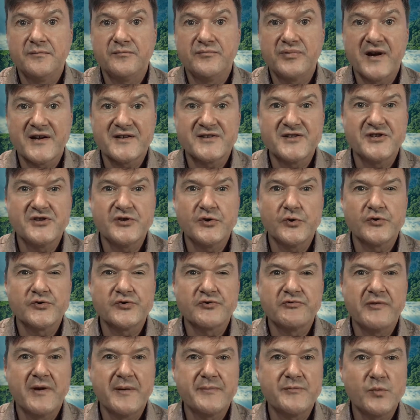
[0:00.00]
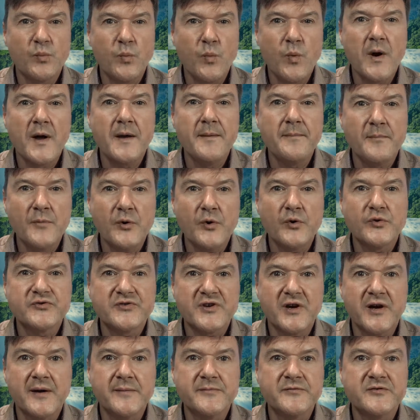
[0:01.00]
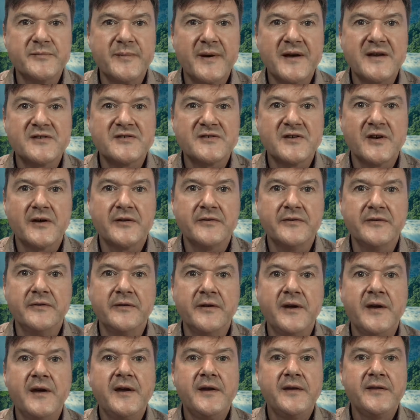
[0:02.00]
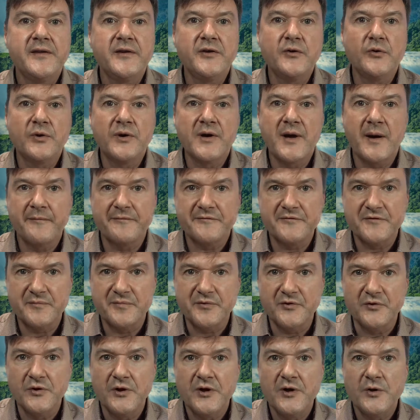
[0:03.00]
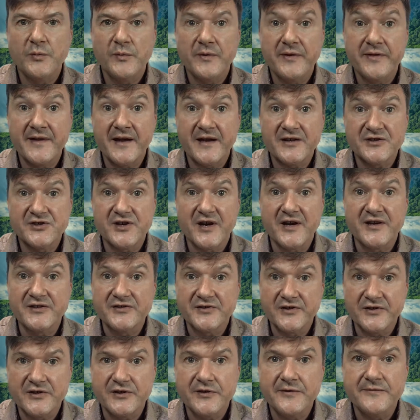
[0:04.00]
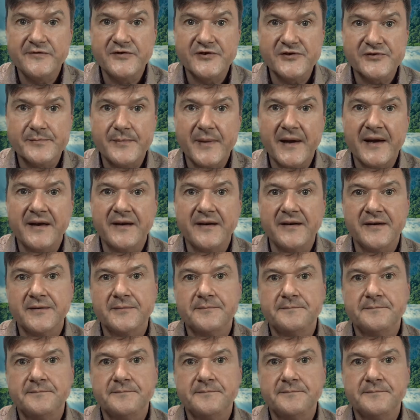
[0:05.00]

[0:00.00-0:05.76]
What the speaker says: Practice your script one more time to make certain that you're comfortable with that change that you've just made.